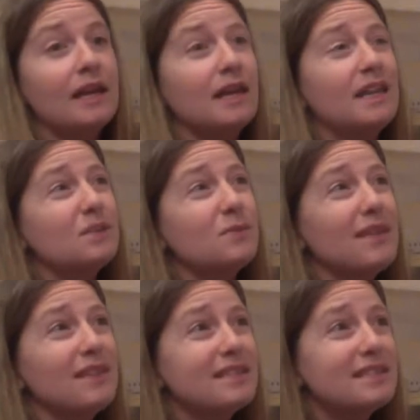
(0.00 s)
It's
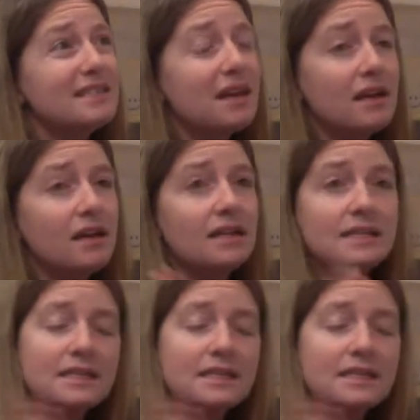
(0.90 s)
when the sun is